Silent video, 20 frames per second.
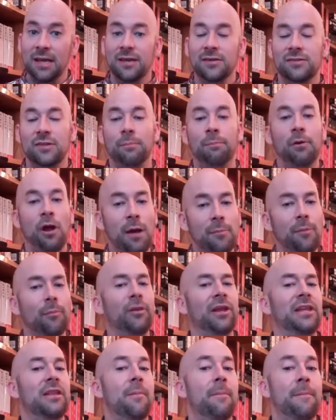So
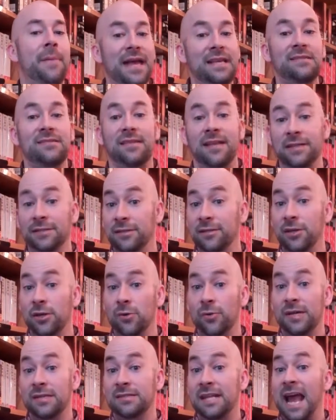probably the best thing to
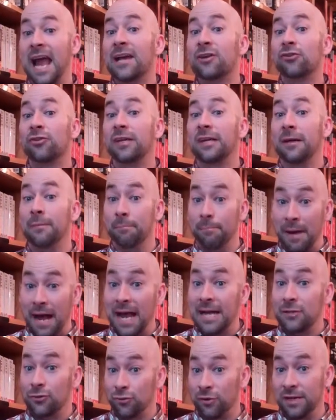do is to actually
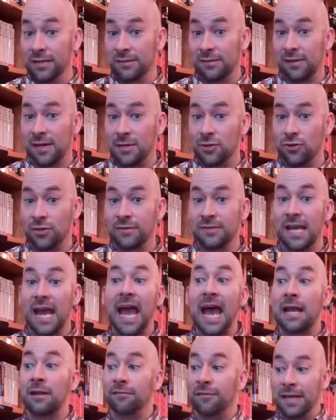combine translations
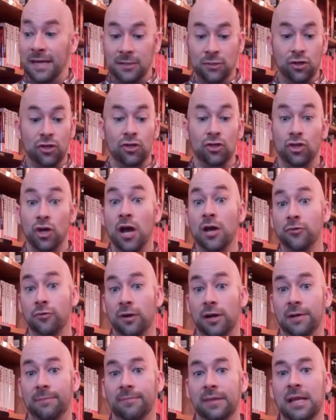out of each
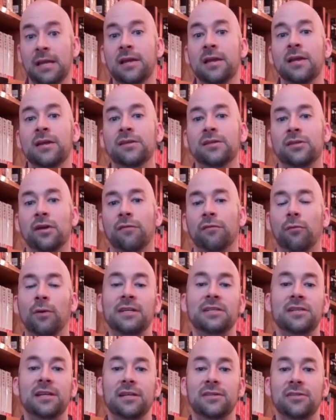genre. So for
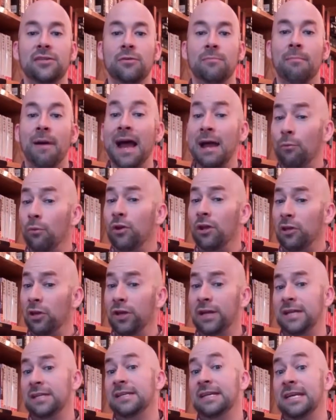instance, you might want to
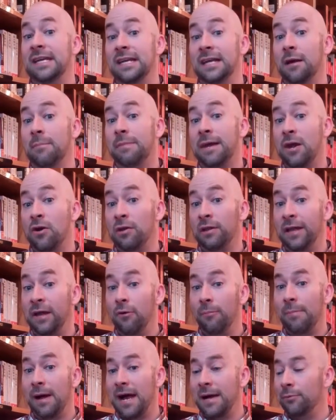look into getting a
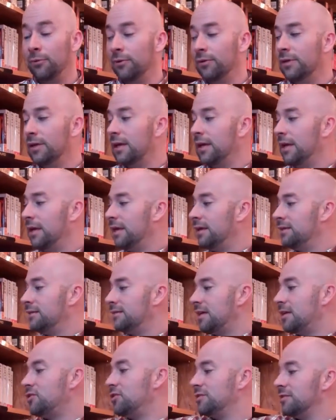parallel Bible,
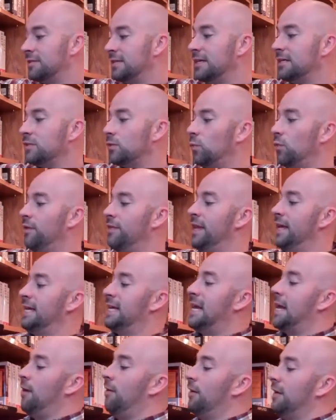such as this one that
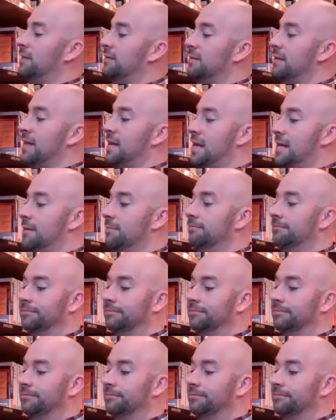carries the